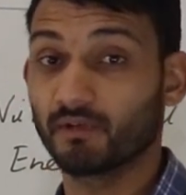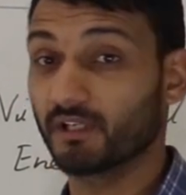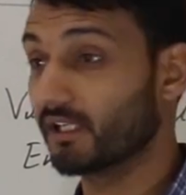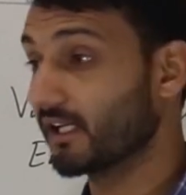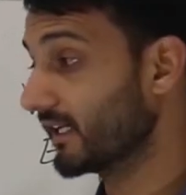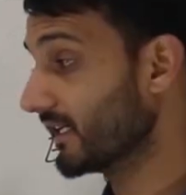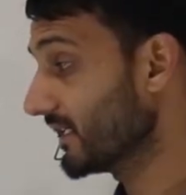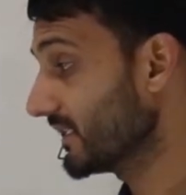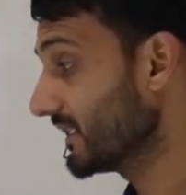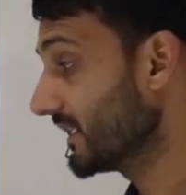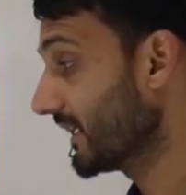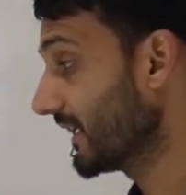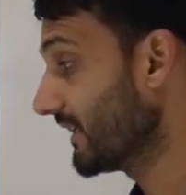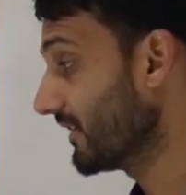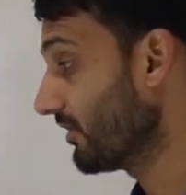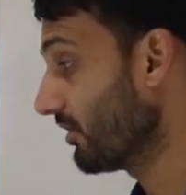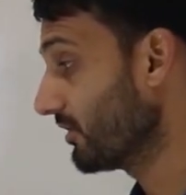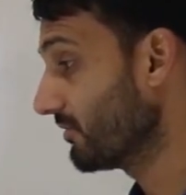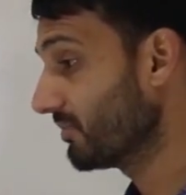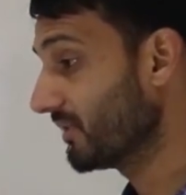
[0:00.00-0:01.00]
But the energy
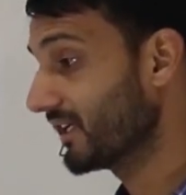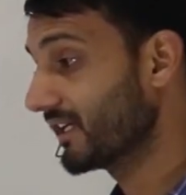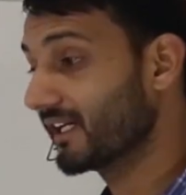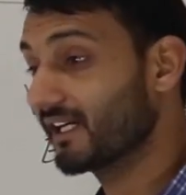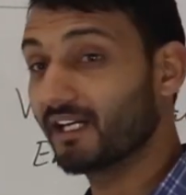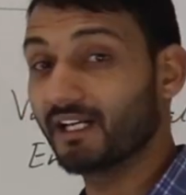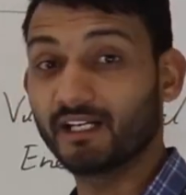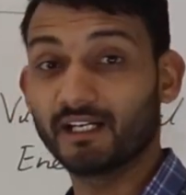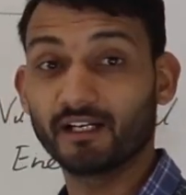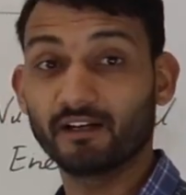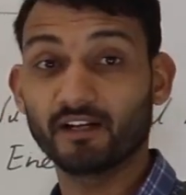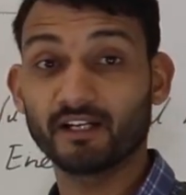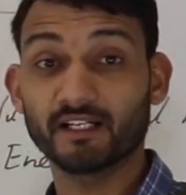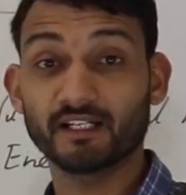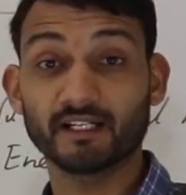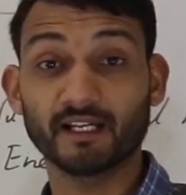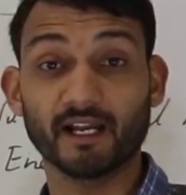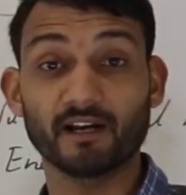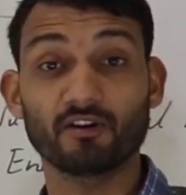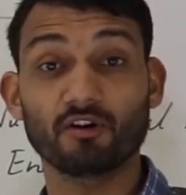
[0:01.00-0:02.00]
cannot be created
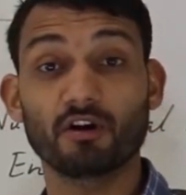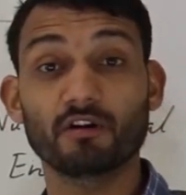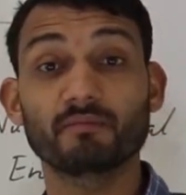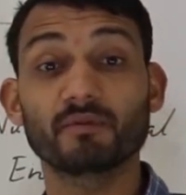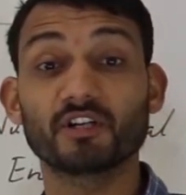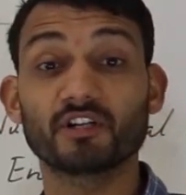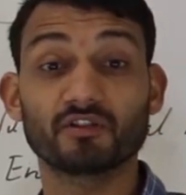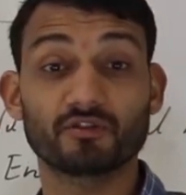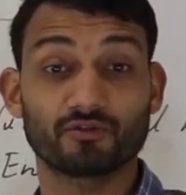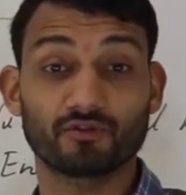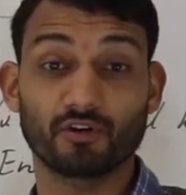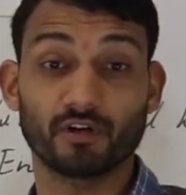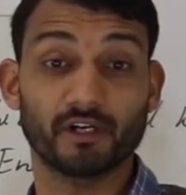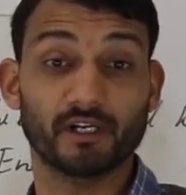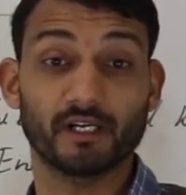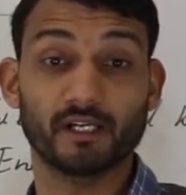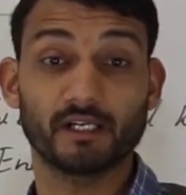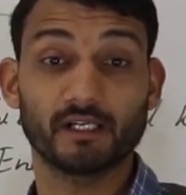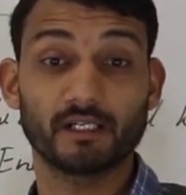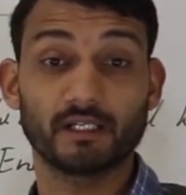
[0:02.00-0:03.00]
and it cannot be
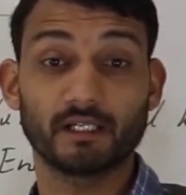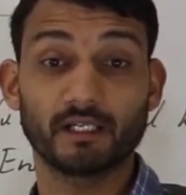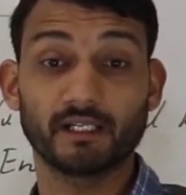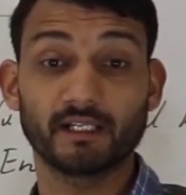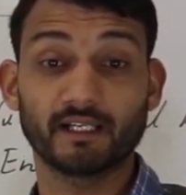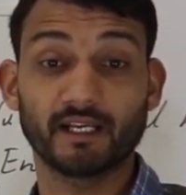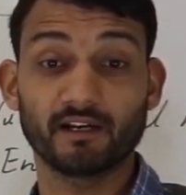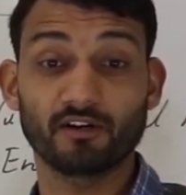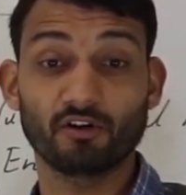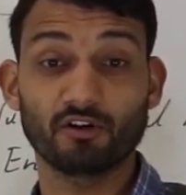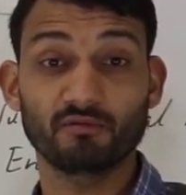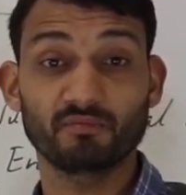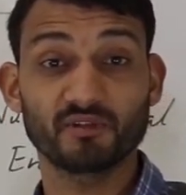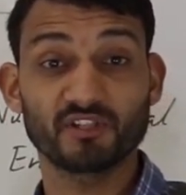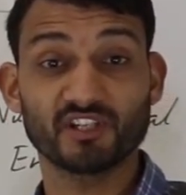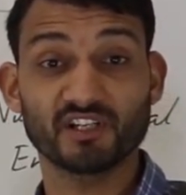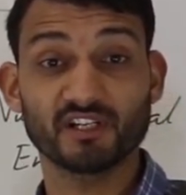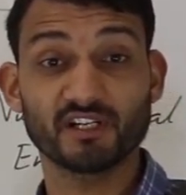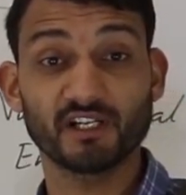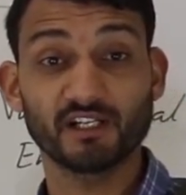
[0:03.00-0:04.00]
destroyed. It
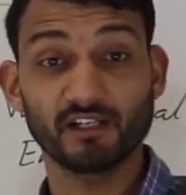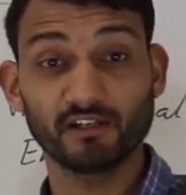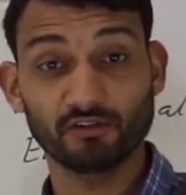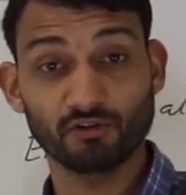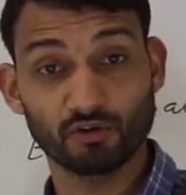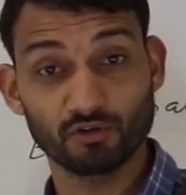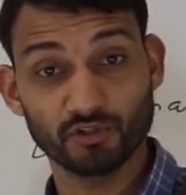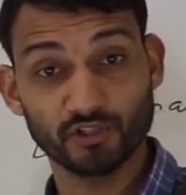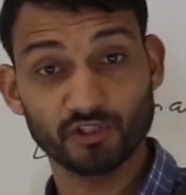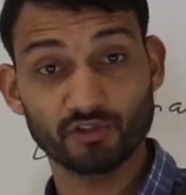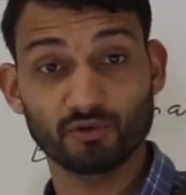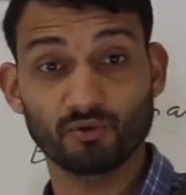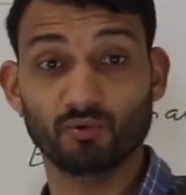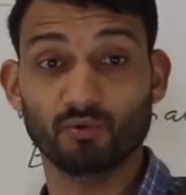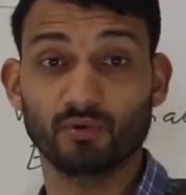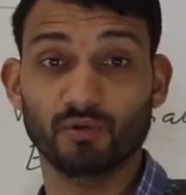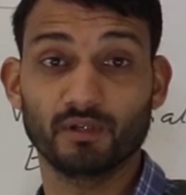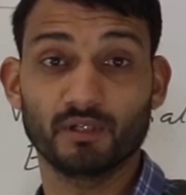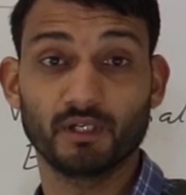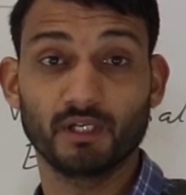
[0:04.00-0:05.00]
cannot be generated on its
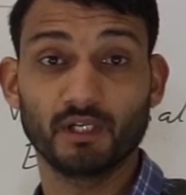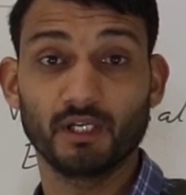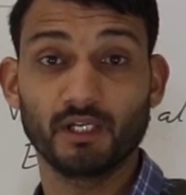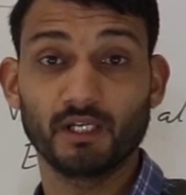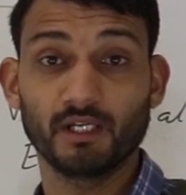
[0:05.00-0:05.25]
own.